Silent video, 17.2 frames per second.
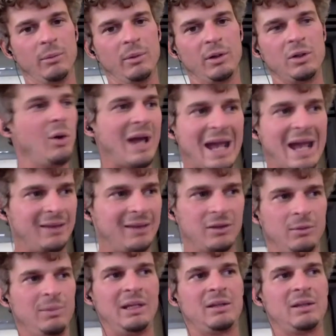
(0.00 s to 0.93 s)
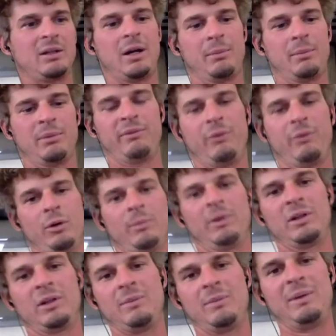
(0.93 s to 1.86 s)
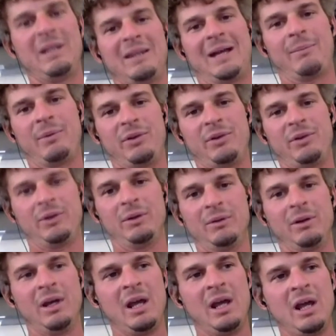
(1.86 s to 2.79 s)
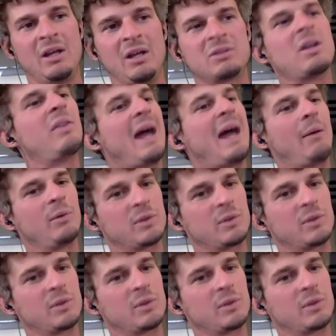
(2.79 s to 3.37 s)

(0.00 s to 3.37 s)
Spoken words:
You had to be a top performer to be in that platoon. So that was